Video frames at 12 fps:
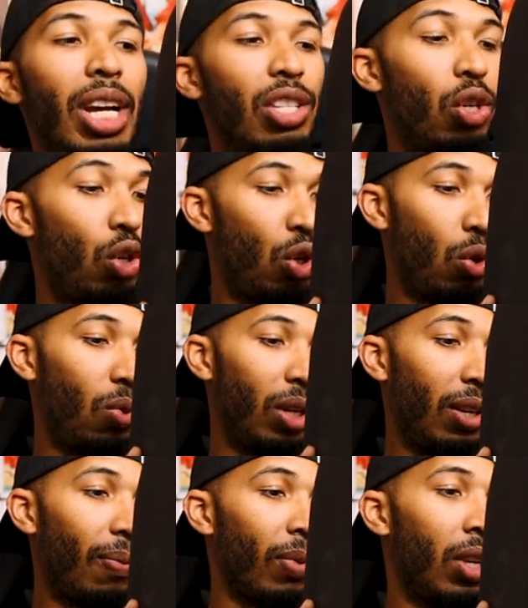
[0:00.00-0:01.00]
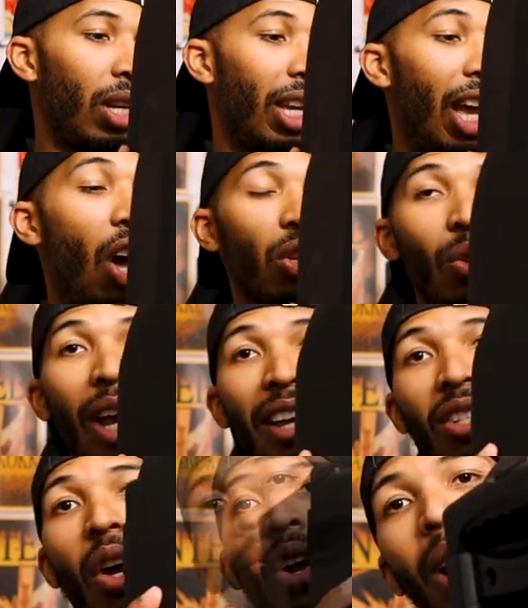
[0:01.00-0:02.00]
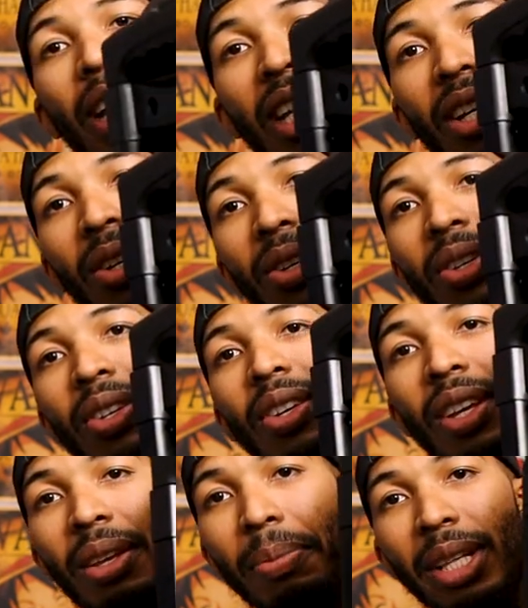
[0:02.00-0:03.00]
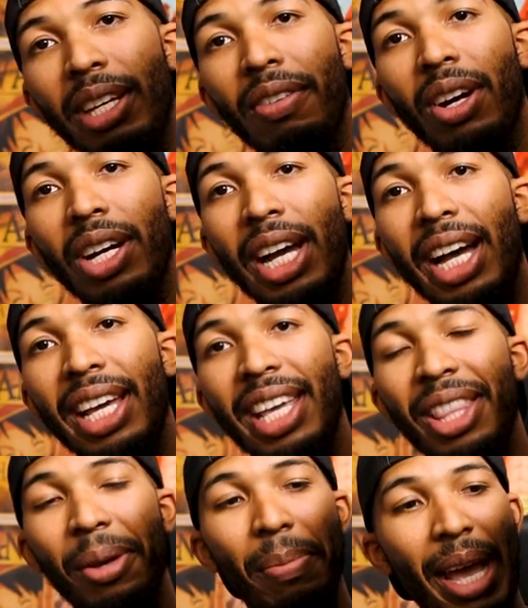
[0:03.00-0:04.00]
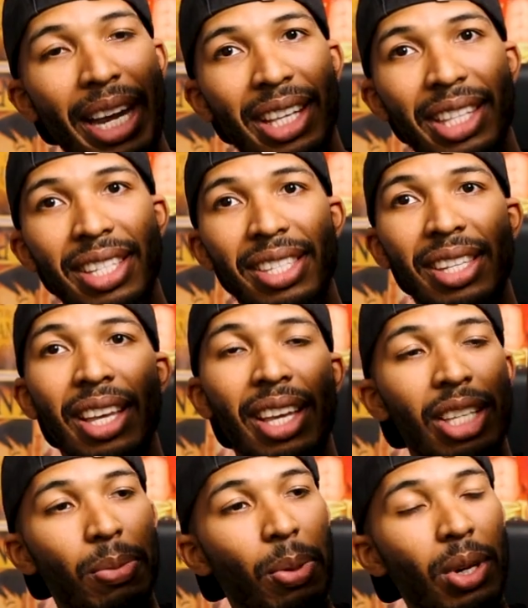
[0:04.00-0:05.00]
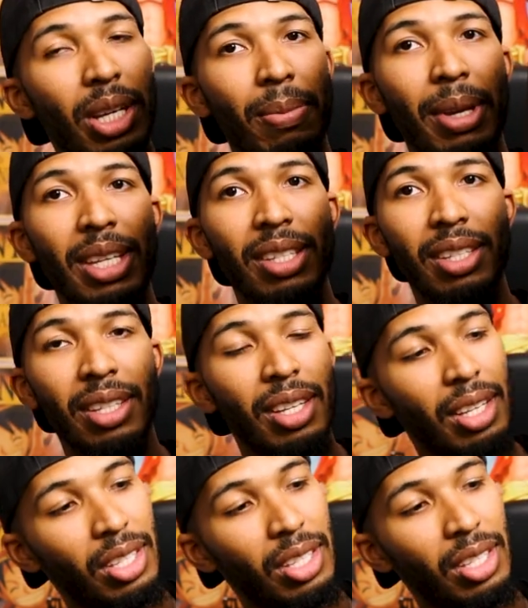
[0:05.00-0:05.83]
guys are doing. It also has a radio, believe it or not, in the back of this. It's pretty amazing.